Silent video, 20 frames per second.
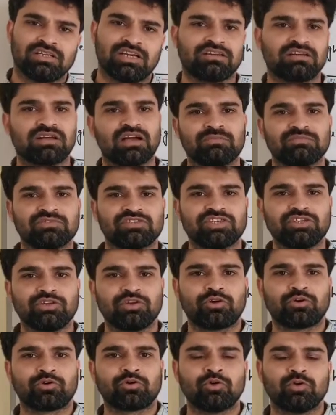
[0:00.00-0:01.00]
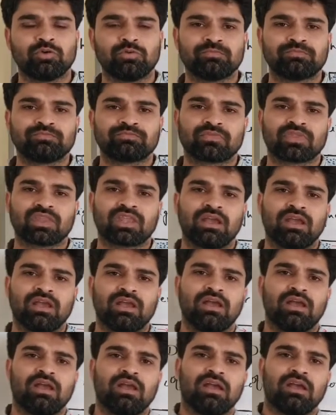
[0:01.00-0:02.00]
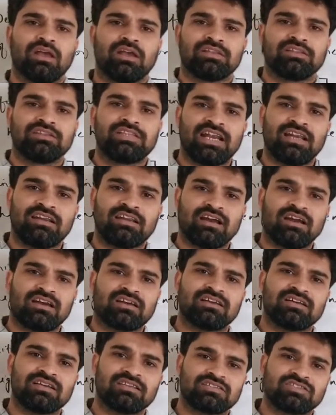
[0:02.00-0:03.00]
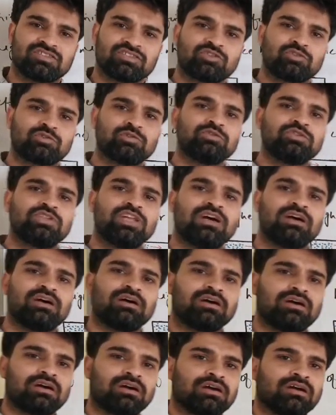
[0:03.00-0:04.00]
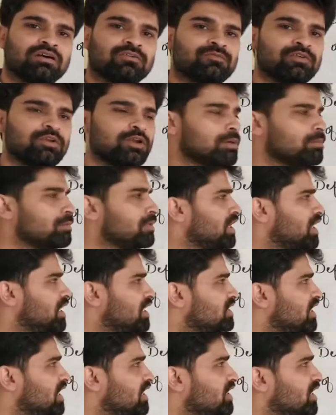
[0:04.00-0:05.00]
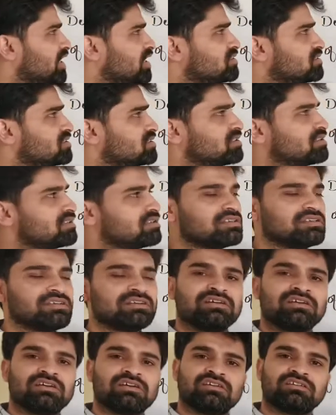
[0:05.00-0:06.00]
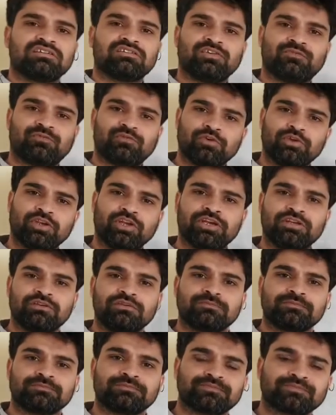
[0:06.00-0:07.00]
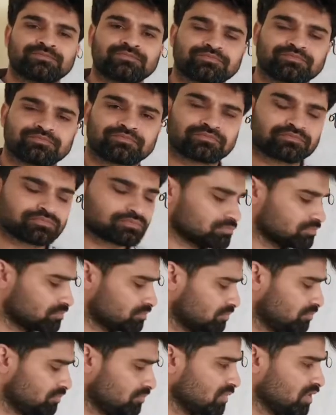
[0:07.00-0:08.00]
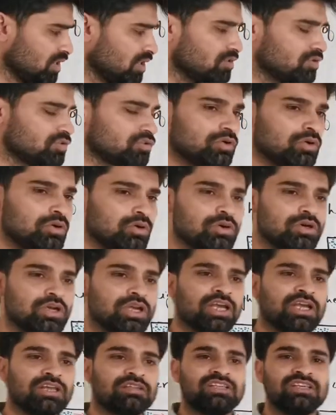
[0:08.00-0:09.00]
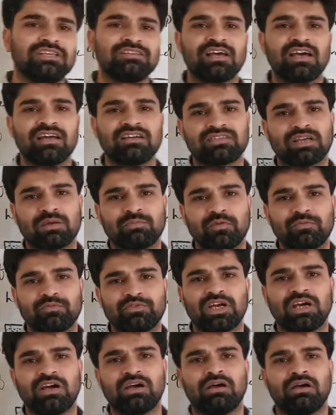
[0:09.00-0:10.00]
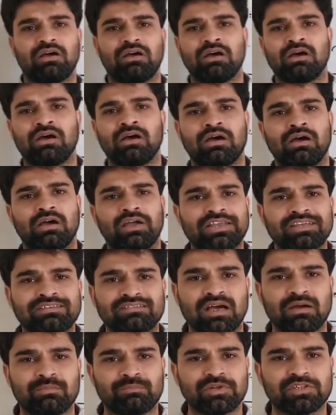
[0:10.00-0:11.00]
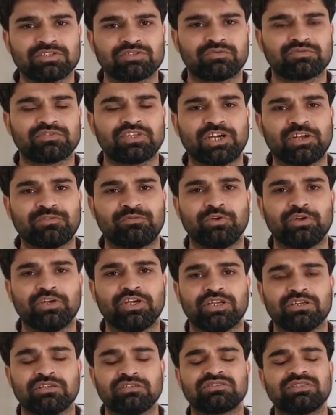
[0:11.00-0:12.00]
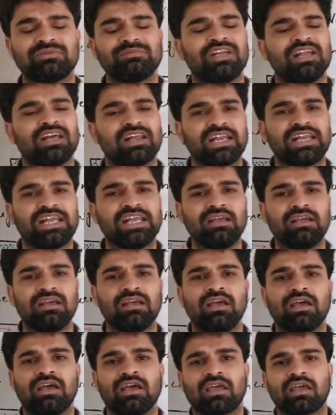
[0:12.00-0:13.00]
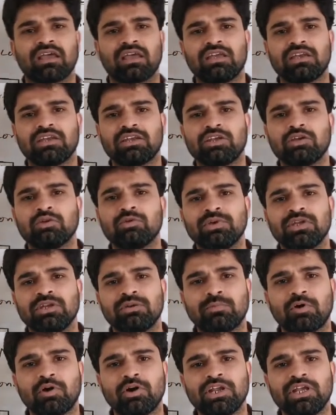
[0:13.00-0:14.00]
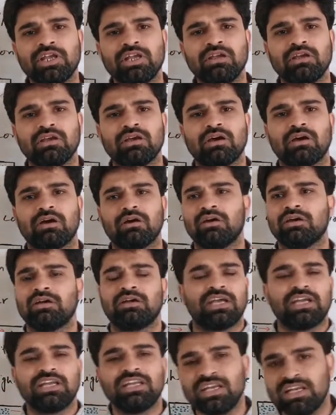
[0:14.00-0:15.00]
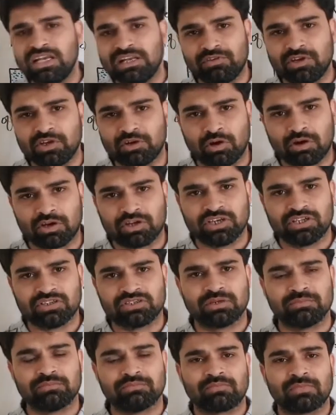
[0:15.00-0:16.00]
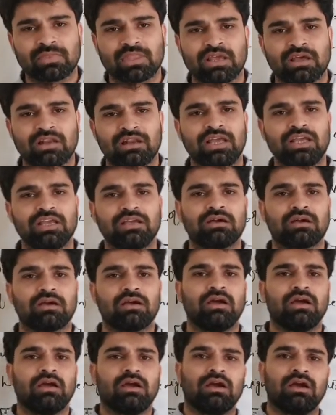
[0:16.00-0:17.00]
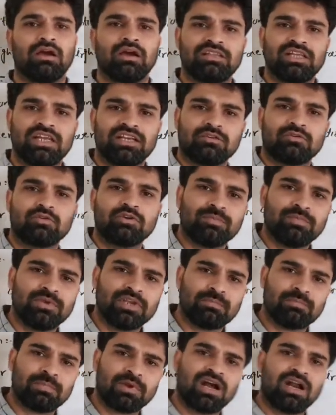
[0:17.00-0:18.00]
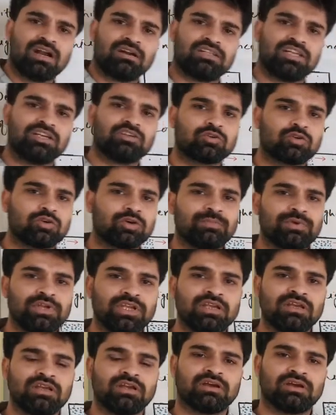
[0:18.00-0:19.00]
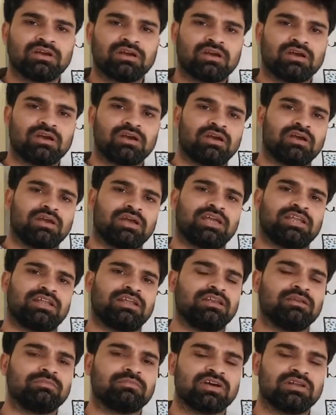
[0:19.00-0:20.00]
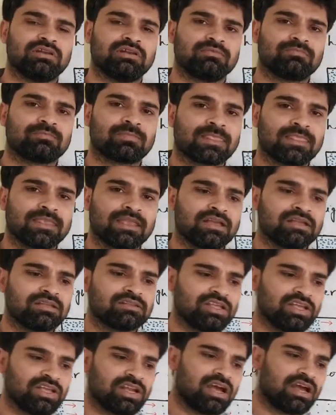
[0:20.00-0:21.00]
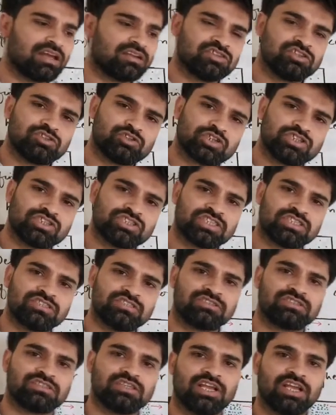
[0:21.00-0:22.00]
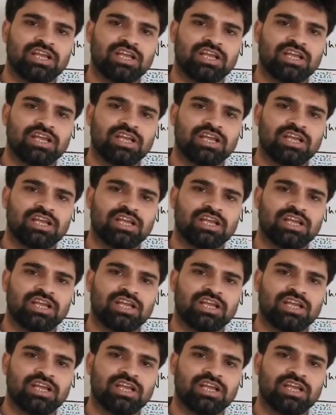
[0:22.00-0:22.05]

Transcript: that comes in your room, that occurs through the phenomena that is diffusion. So these are some of the examples of the diffusion. Similarly, in human body, any living organism, like that could be a plant, that could be an animal, there are situations